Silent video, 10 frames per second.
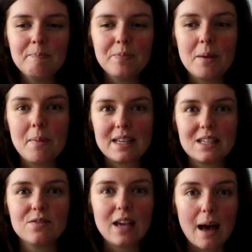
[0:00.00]
the
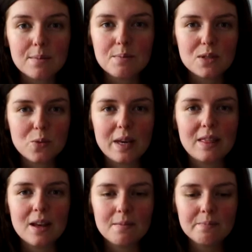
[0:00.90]
massive gap
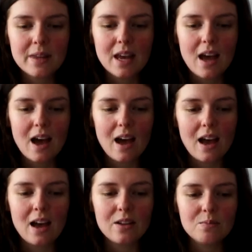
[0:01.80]
between them.
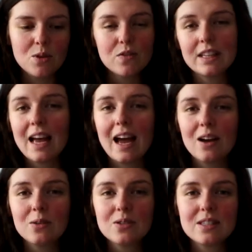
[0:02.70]
Moving the
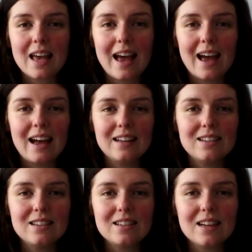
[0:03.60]
house
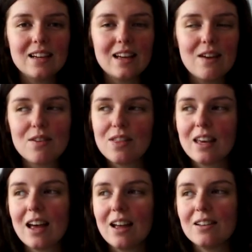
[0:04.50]
and
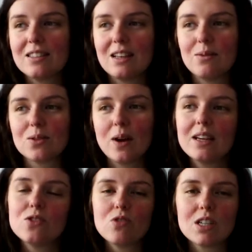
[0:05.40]
everything else, it was quite
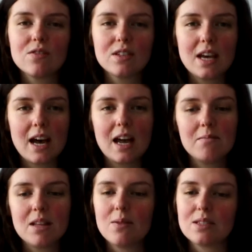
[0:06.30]
a stressful
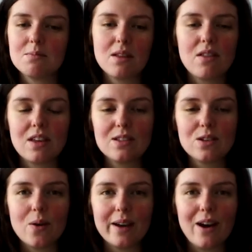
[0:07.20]
time, there were some other things
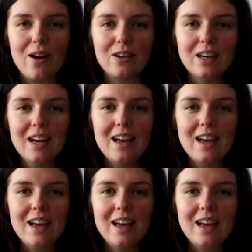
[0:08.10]
going on.